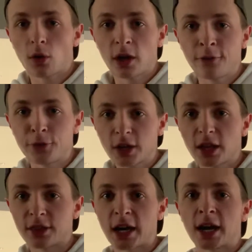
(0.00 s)
if you
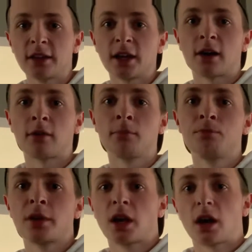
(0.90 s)
get that down,
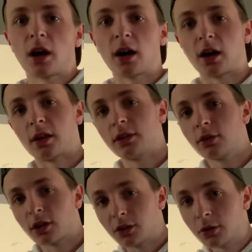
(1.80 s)
you
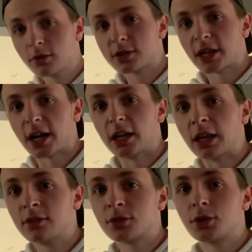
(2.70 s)
can use that
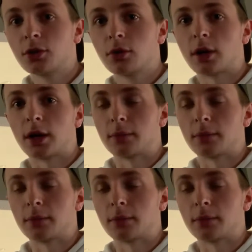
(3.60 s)
into